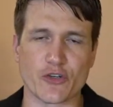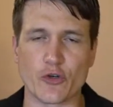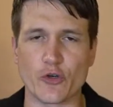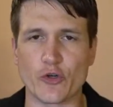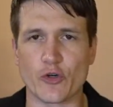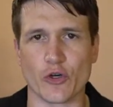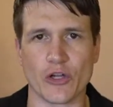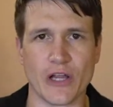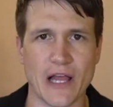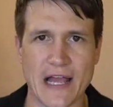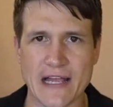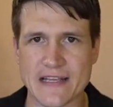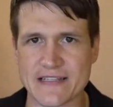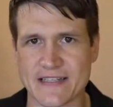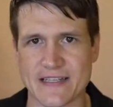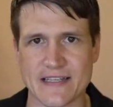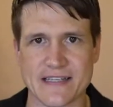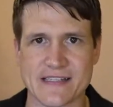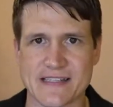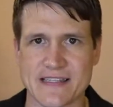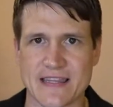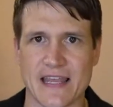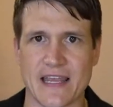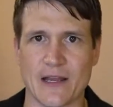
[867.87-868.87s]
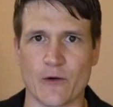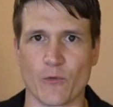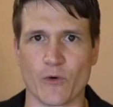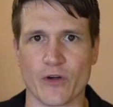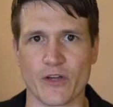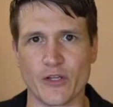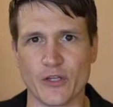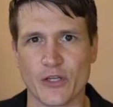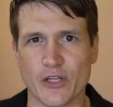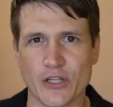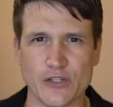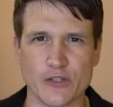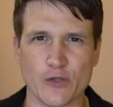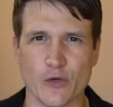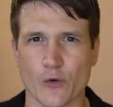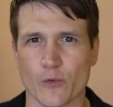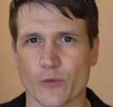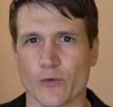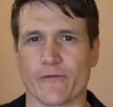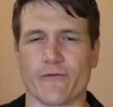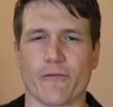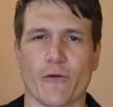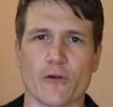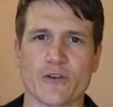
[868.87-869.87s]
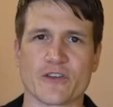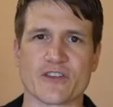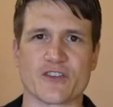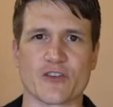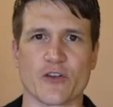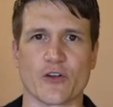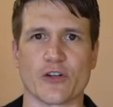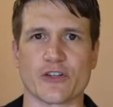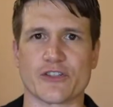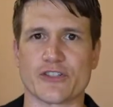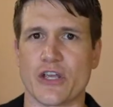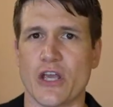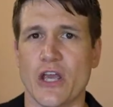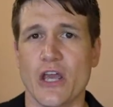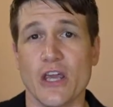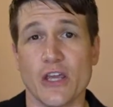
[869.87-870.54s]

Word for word: Google has this thing where you can do a reverse search.